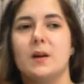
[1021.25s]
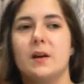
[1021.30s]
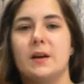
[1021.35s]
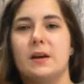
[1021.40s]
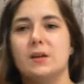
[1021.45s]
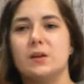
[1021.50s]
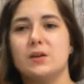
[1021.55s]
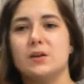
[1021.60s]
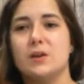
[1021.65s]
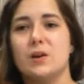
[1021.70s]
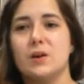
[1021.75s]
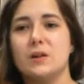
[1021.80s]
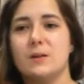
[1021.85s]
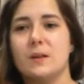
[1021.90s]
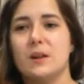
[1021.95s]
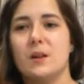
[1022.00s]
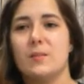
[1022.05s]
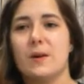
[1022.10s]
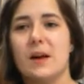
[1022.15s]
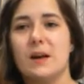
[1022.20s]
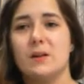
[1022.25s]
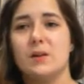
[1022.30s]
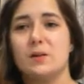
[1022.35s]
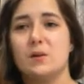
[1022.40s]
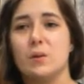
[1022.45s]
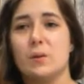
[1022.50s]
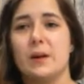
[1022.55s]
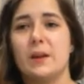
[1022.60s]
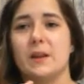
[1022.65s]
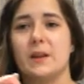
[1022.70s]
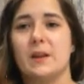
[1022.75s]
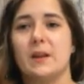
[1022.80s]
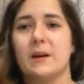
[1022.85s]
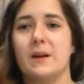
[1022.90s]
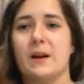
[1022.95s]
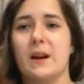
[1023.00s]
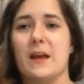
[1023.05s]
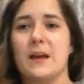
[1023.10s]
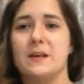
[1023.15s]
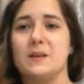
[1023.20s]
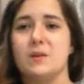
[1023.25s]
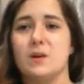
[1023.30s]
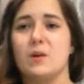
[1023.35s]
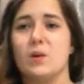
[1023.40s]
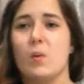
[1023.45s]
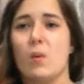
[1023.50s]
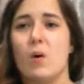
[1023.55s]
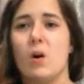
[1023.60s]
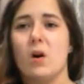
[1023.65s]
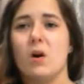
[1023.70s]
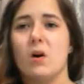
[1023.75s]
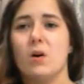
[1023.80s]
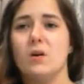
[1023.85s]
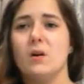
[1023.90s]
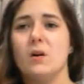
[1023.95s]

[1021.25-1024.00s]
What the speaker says: It just hooks in the back of the toilet and hangs on the wall.